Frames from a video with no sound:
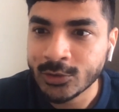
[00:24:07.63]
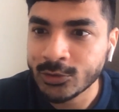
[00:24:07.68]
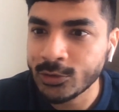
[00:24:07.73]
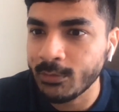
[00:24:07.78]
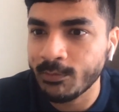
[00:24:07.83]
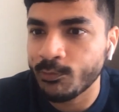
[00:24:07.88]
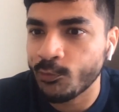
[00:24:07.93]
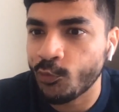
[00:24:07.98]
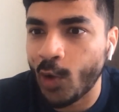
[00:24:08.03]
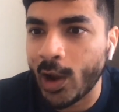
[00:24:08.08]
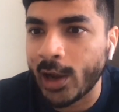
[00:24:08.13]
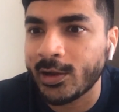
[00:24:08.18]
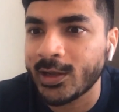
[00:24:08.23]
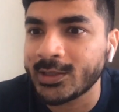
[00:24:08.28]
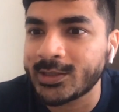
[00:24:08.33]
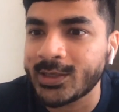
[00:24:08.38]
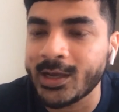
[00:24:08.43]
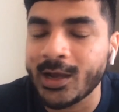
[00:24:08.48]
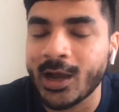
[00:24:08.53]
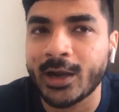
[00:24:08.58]
So while you
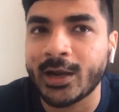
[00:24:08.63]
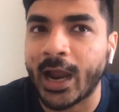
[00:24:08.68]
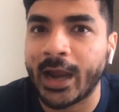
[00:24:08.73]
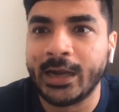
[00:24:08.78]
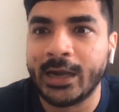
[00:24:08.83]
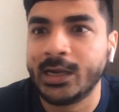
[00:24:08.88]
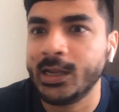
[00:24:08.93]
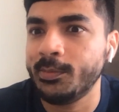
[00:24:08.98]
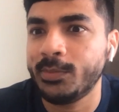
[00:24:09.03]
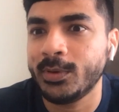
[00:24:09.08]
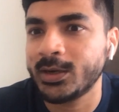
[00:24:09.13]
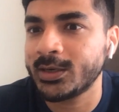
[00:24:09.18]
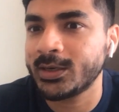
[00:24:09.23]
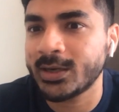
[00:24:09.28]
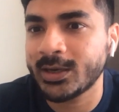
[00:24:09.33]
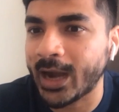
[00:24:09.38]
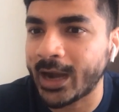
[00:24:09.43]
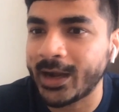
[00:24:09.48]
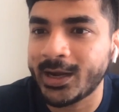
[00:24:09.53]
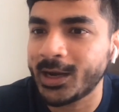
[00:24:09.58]
can say
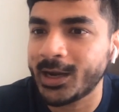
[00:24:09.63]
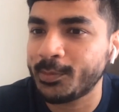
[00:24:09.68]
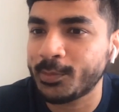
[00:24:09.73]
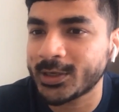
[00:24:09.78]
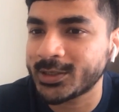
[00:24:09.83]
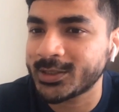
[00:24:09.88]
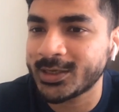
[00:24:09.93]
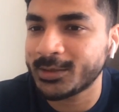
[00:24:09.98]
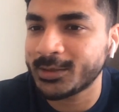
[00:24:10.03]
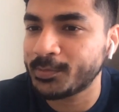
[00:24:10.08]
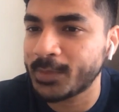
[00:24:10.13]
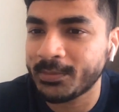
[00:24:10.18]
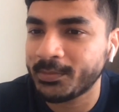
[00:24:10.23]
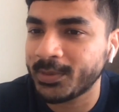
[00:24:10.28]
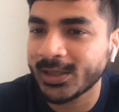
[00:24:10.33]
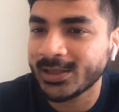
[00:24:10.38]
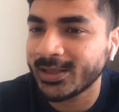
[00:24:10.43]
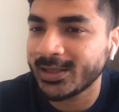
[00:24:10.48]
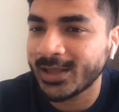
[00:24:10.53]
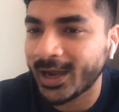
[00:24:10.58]
98%
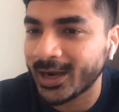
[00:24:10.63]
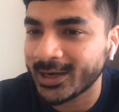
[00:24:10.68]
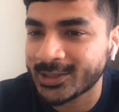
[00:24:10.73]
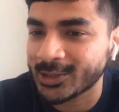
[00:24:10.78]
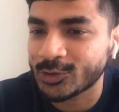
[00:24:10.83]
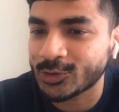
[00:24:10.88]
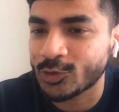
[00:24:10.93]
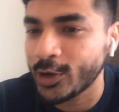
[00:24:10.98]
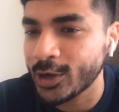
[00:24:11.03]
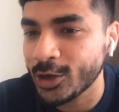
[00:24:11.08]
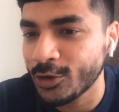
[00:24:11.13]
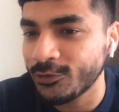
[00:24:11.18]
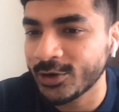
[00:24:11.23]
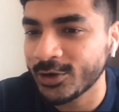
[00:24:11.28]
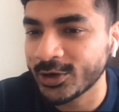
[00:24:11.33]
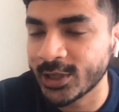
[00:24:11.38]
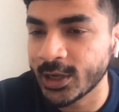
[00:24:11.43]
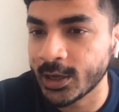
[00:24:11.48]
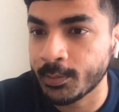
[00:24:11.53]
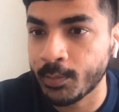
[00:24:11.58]
people are just going
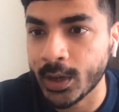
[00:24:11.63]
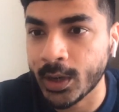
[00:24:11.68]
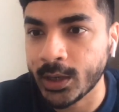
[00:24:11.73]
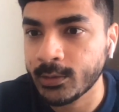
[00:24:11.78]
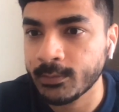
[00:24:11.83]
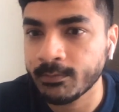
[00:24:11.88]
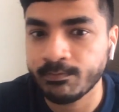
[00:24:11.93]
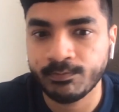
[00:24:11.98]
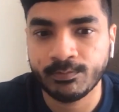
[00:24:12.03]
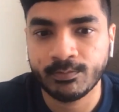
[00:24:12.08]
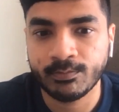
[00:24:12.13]
over there, but